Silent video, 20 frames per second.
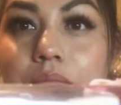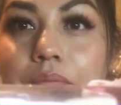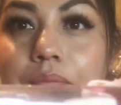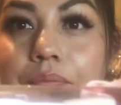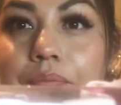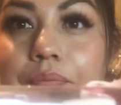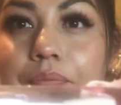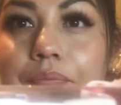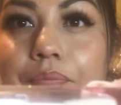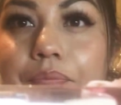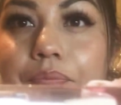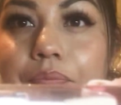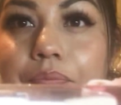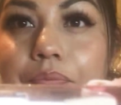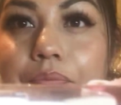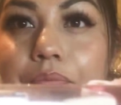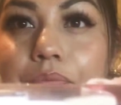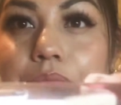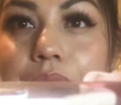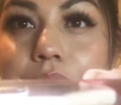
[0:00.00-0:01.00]

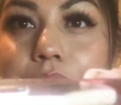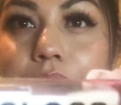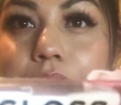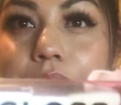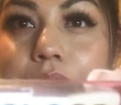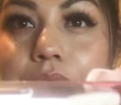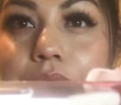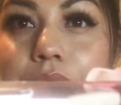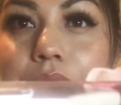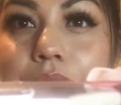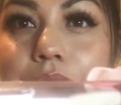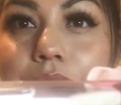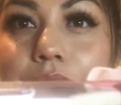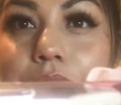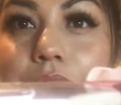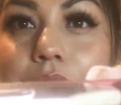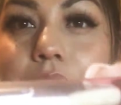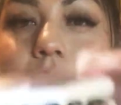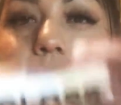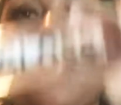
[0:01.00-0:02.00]

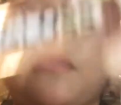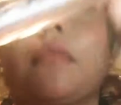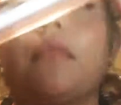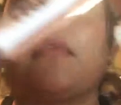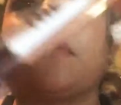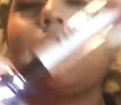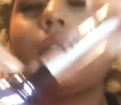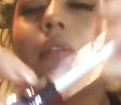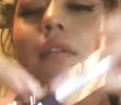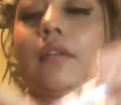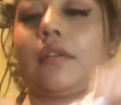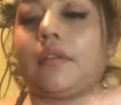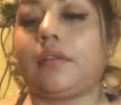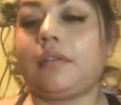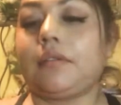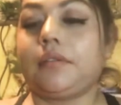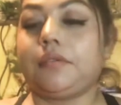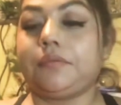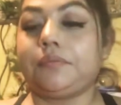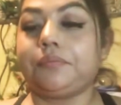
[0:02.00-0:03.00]

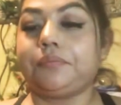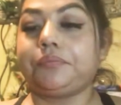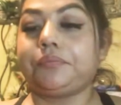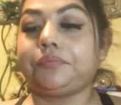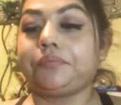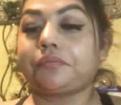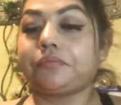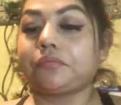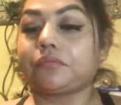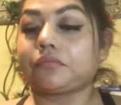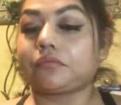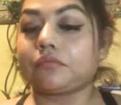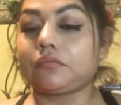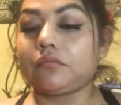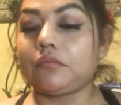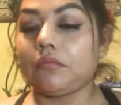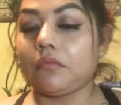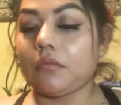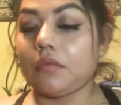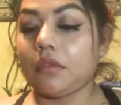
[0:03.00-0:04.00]

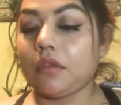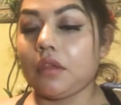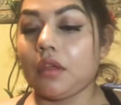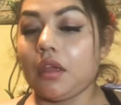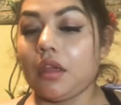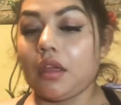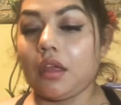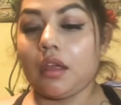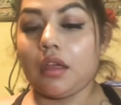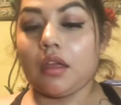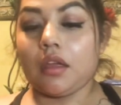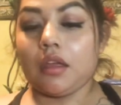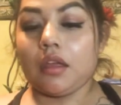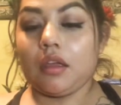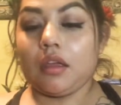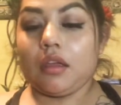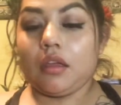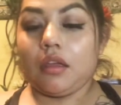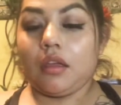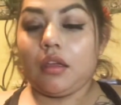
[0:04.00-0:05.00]

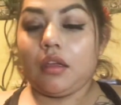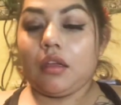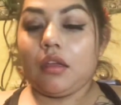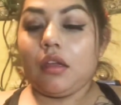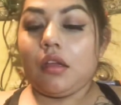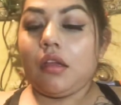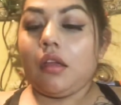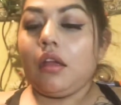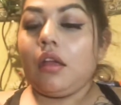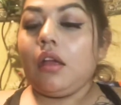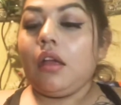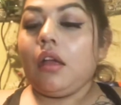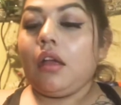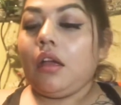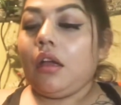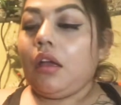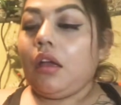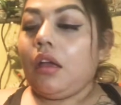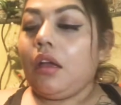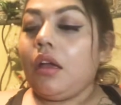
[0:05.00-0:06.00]

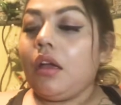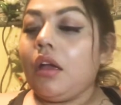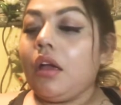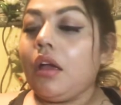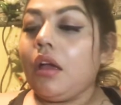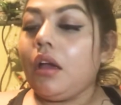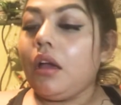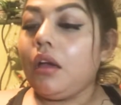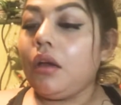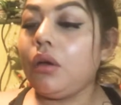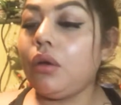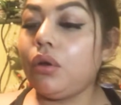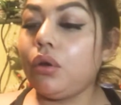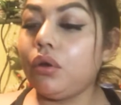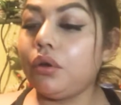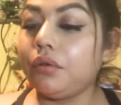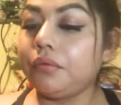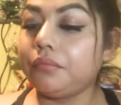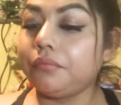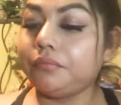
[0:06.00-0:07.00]

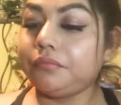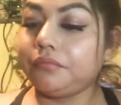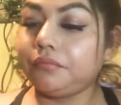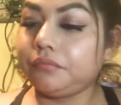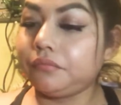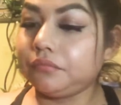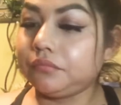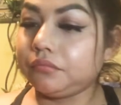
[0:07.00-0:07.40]
(silence)